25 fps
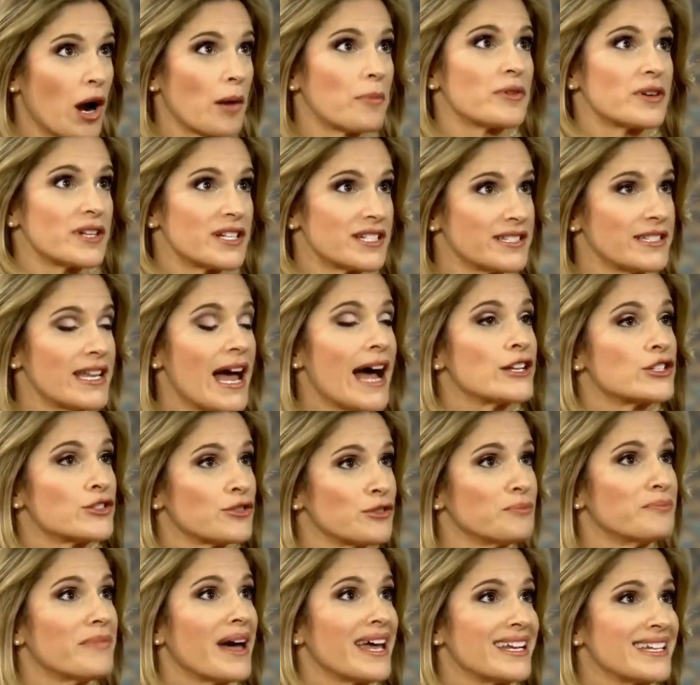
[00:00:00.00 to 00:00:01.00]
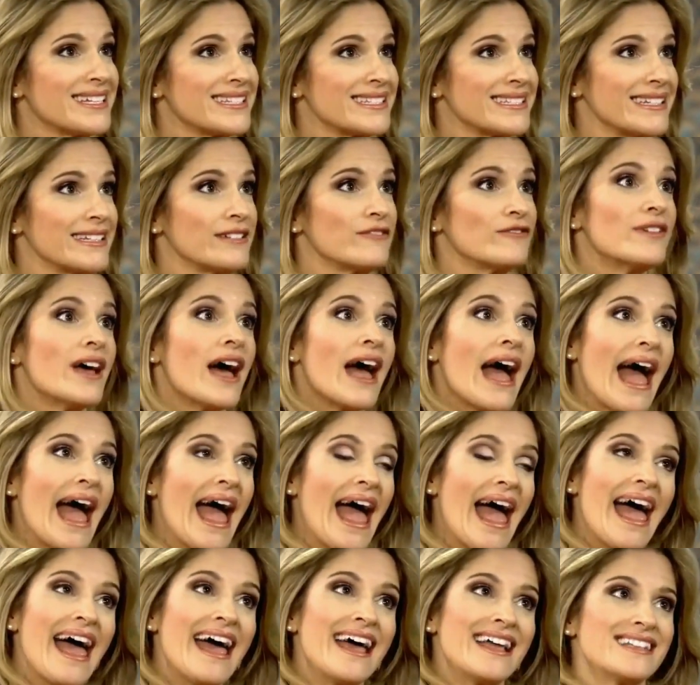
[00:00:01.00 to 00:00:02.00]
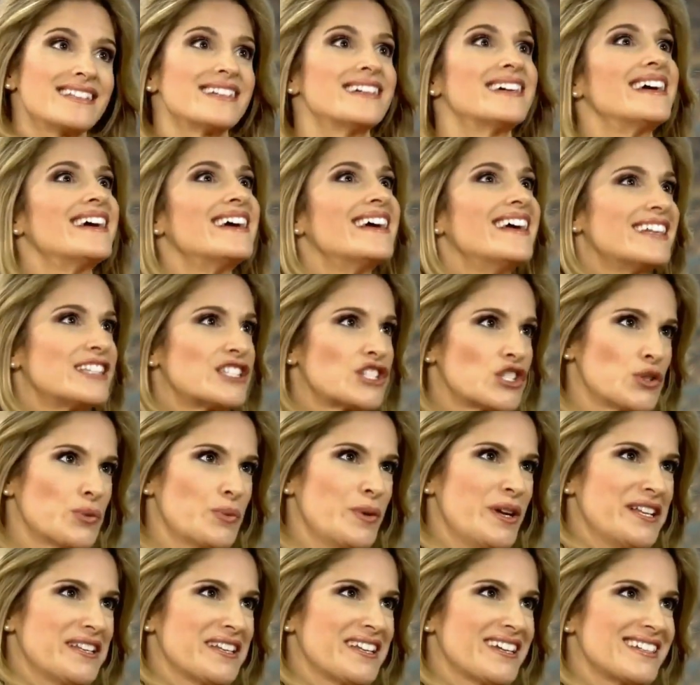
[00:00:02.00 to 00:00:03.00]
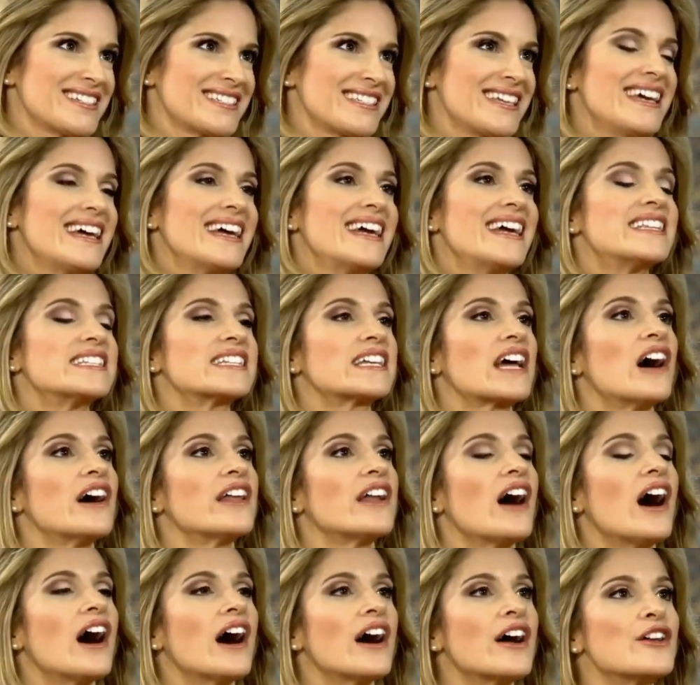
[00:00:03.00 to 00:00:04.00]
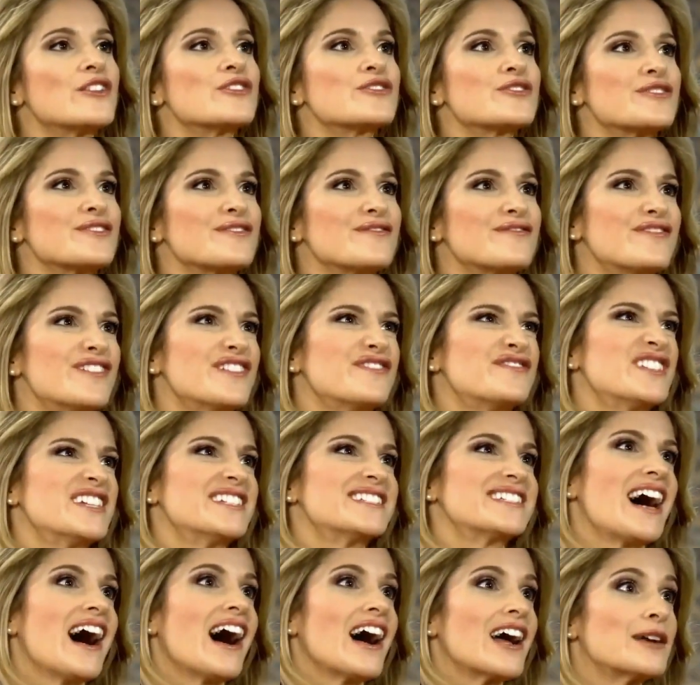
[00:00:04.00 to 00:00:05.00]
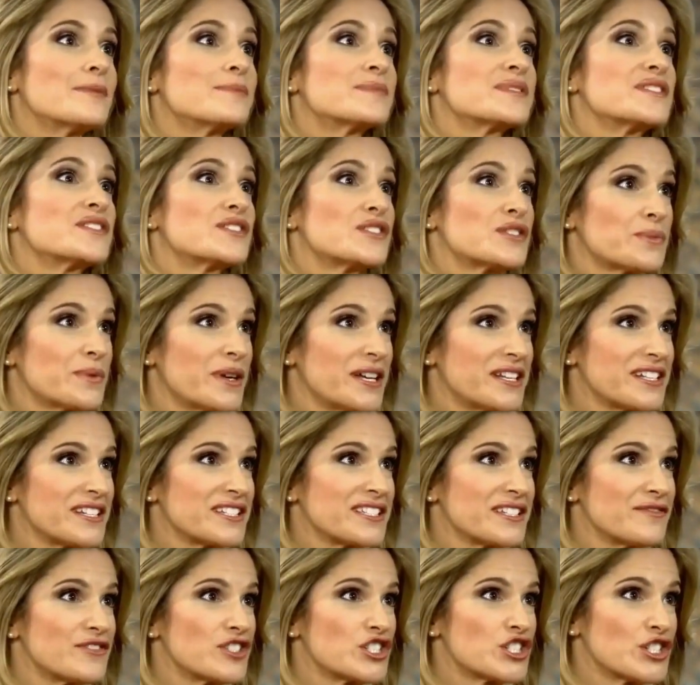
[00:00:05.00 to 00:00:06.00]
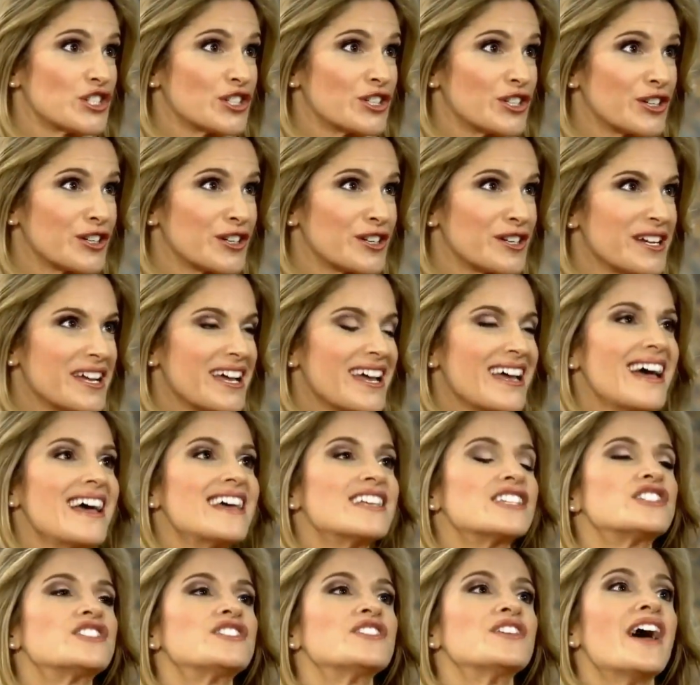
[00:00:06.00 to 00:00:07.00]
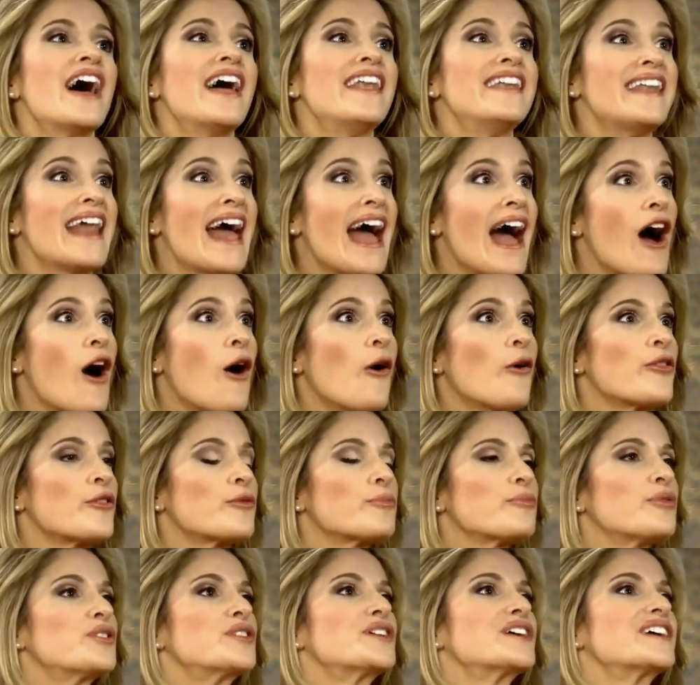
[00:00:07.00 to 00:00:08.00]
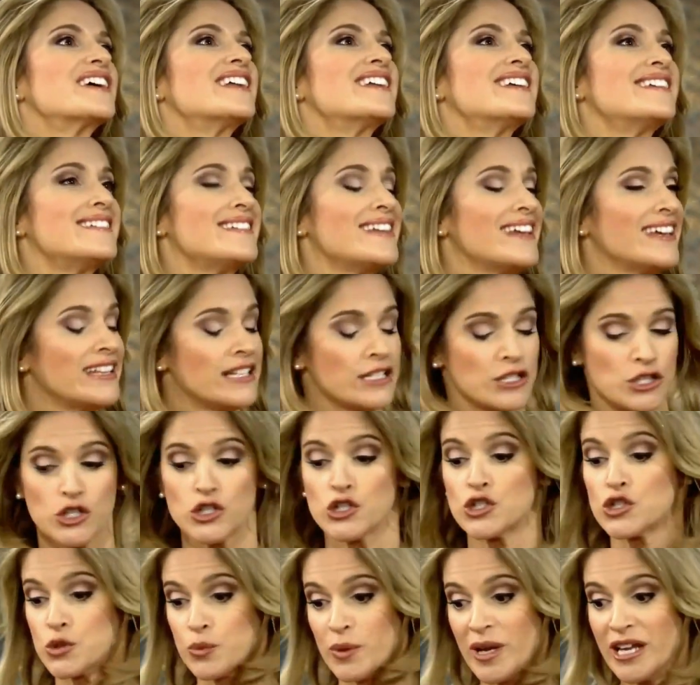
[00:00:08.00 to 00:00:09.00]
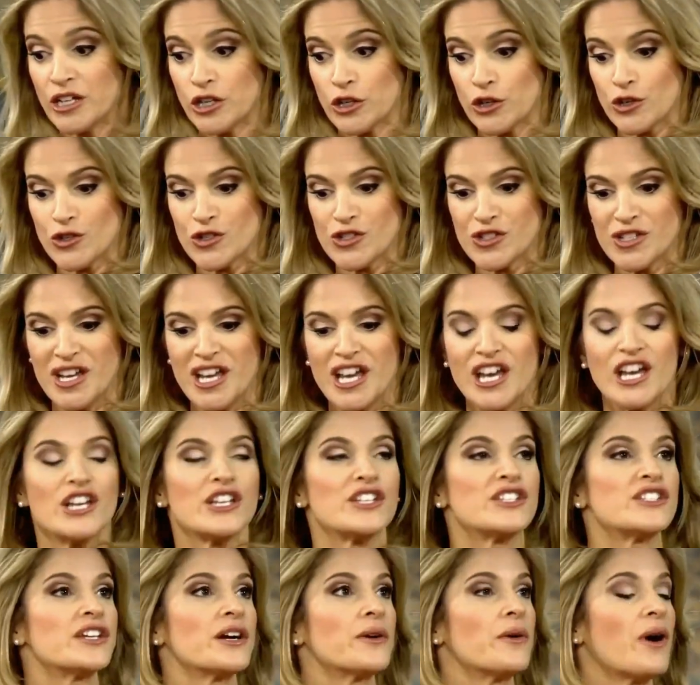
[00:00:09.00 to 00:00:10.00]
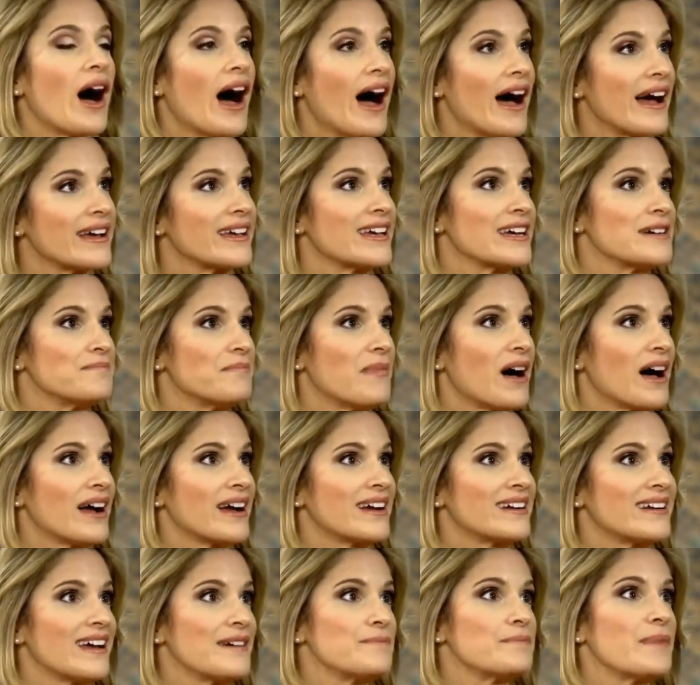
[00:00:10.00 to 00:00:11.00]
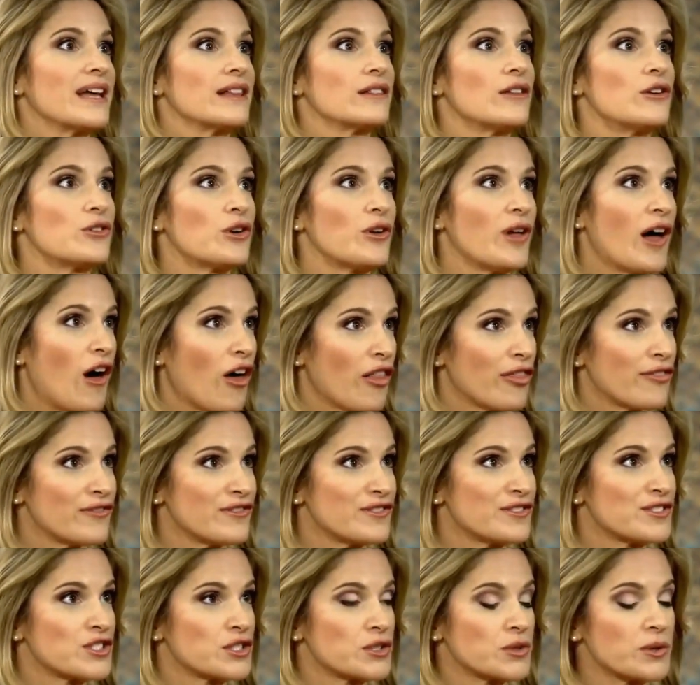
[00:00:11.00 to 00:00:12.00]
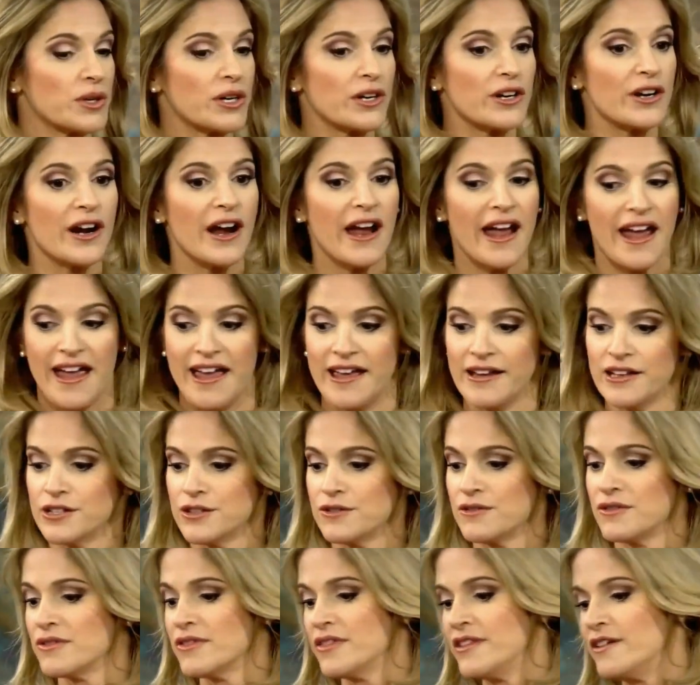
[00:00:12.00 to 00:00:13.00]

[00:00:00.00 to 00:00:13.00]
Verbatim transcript: properties, natural medicine, and its sweetness. It's got 150 times the sweetness of sugar. And now they're putting it into sweeteners. So I get mine at my local health food store in